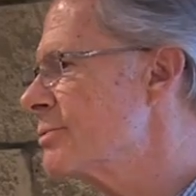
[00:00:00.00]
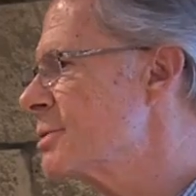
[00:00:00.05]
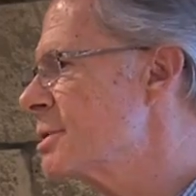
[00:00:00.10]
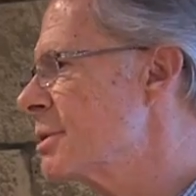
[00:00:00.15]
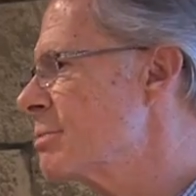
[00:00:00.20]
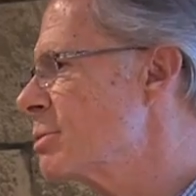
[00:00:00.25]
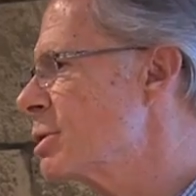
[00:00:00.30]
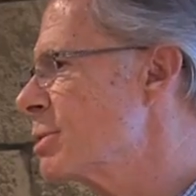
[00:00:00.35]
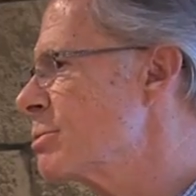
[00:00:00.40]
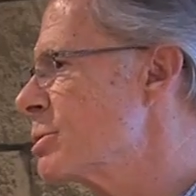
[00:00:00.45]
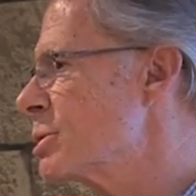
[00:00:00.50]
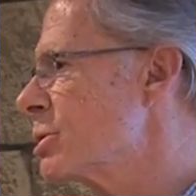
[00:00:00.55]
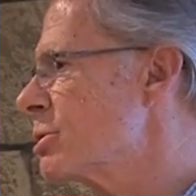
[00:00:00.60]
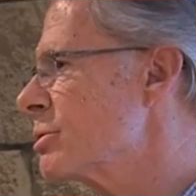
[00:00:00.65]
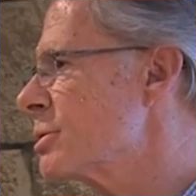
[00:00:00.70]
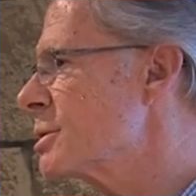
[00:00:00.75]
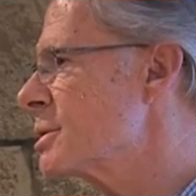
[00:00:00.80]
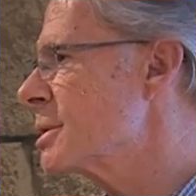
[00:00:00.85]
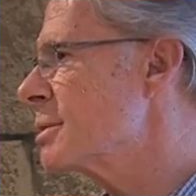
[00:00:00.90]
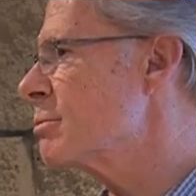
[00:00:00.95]
of symptoms that
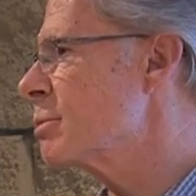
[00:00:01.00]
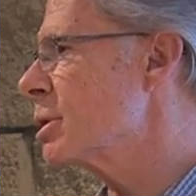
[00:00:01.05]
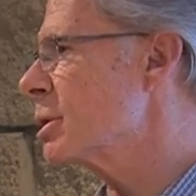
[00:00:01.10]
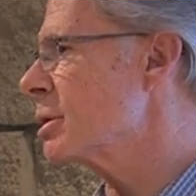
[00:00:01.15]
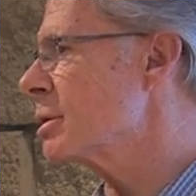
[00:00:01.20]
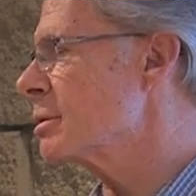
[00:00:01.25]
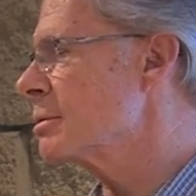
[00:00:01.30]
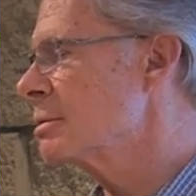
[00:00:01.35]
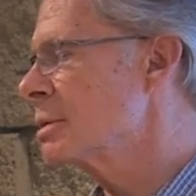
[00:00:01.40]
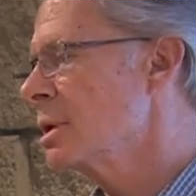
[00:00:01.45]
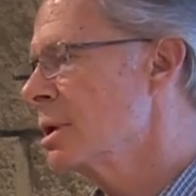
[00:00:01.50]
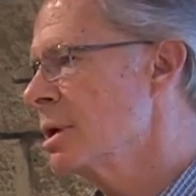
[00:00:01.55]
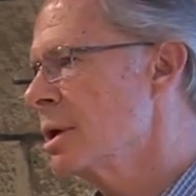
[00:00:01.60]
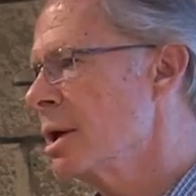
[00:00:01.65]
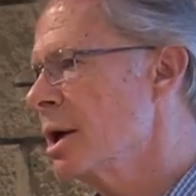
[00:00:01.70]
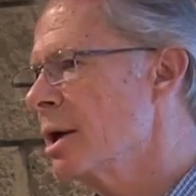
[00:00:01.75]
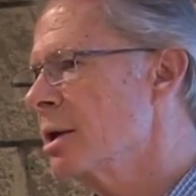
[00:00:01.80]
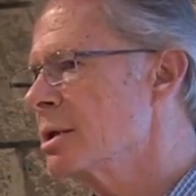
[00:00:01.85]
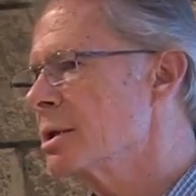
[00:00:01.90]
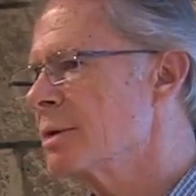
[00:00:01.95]
are similar.
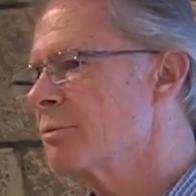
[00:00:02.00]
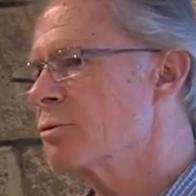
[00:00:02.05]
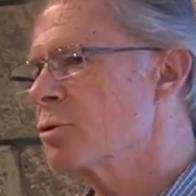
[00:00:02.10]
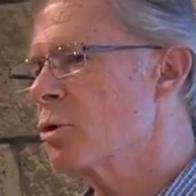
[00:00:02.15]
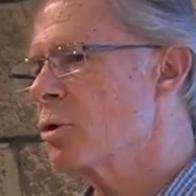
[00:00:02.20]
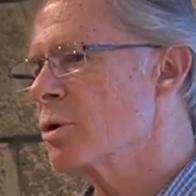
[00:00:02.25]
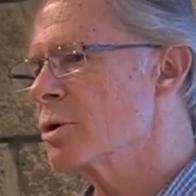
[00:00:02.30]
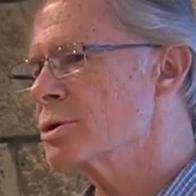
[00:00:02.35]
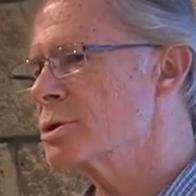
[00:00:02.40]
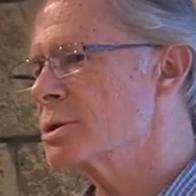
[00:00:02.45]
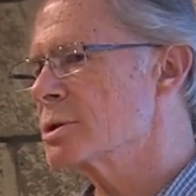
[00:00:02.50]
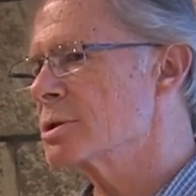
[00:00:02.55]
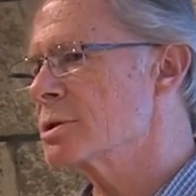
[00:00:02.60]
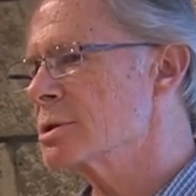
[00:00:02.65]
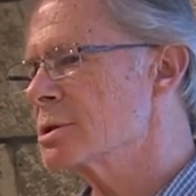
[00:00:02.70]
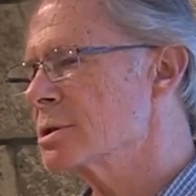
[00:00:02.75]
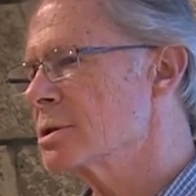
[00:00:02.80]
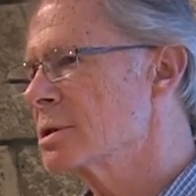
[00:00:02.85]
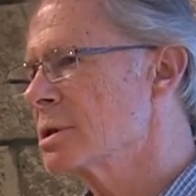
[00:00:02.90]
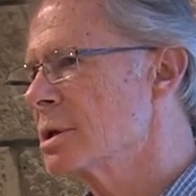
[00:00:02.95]
And they have
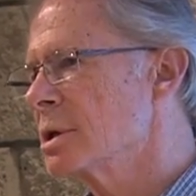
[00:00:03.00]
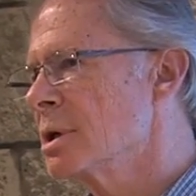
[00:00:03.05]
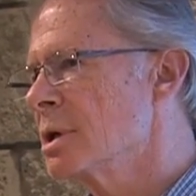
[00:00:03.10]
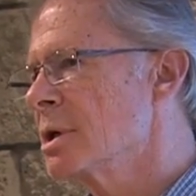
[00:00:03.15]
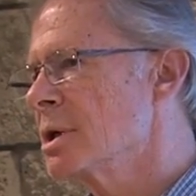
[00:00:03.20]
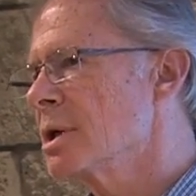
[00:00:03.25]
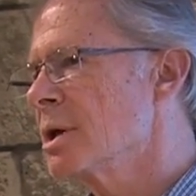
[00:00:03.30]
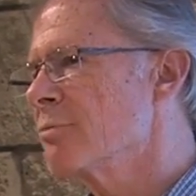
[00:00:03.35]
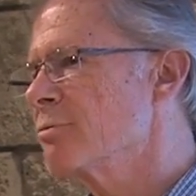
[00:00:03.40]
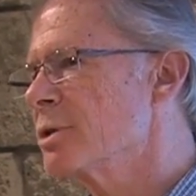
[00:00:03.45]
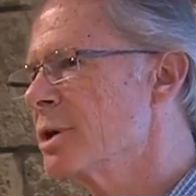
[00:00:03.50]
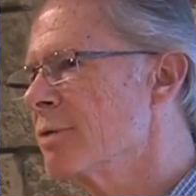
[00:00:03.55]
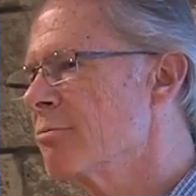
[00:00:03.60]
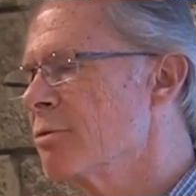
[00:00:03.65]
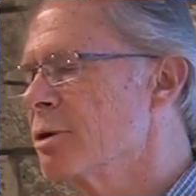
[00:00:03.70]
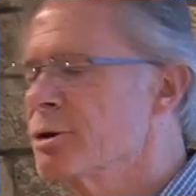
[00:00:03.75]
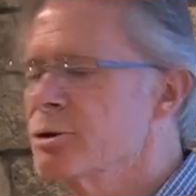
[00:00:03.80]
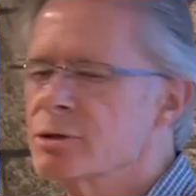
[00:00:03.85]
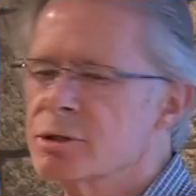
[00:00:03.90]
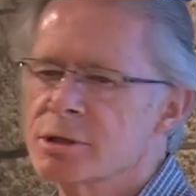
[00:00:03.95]
courses of the
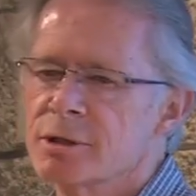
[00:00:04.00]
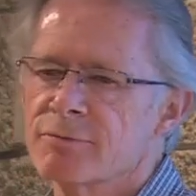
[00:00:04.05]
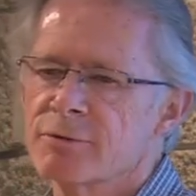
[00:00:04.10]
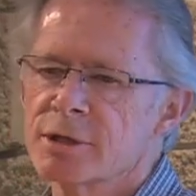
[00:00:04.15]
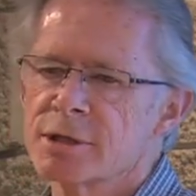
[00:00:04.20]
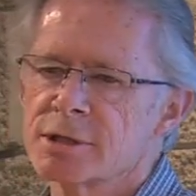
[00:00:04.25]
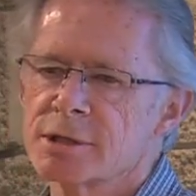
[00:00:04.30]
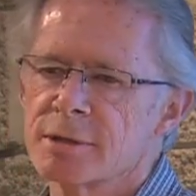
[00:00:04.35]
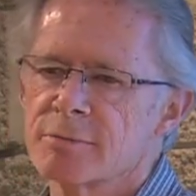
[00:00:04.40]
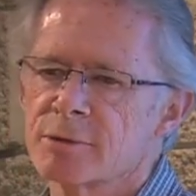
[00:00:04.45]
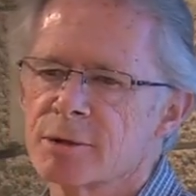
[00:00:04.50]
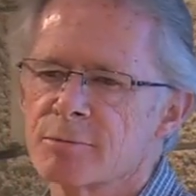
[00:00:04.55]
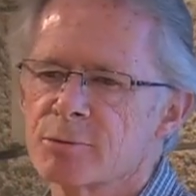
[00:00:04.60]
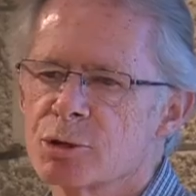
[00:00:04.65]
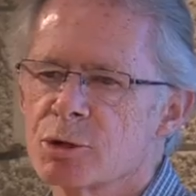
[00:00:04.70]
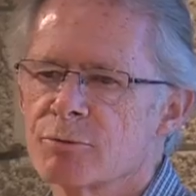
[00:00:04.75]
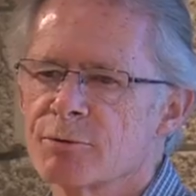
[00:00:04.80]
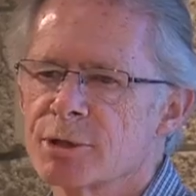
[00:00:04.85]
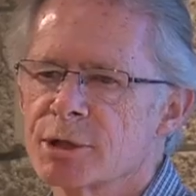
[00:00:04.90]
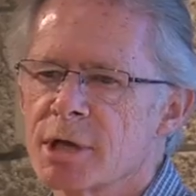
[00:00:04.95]
evolution of these
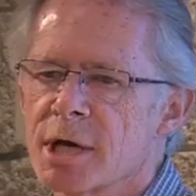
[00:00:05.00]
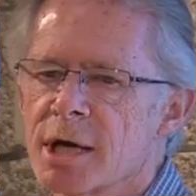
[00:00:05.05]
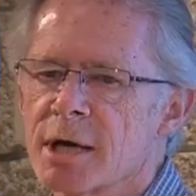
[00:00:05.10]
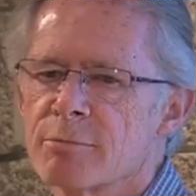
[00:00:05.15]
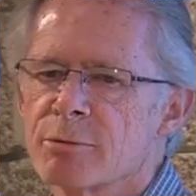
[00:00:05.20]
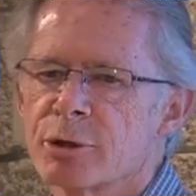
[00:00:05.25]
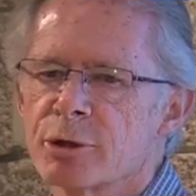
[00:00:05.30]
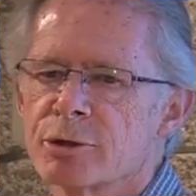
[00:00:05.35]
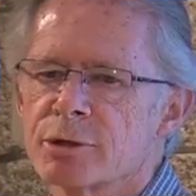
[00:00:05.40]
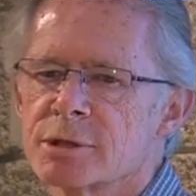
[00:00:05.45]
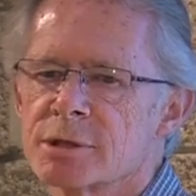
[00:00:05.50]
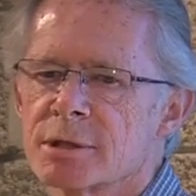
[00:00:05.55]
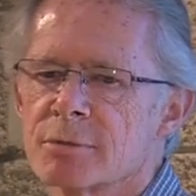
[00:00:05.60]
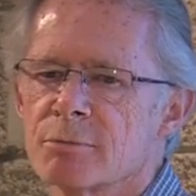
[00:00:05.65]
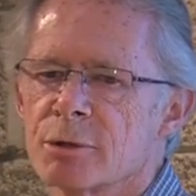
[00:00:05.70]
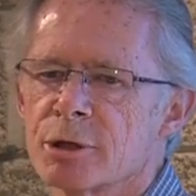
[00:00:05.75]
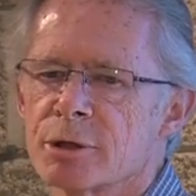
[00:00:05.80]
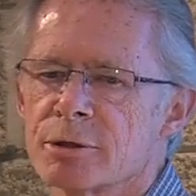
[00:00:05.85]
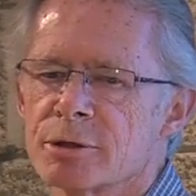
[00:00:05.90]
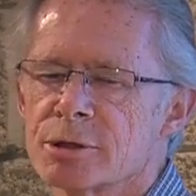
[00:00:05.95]
symptoms over time that are
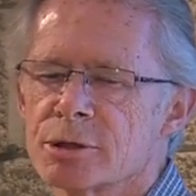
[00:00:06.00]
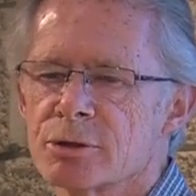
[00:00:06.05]
similar.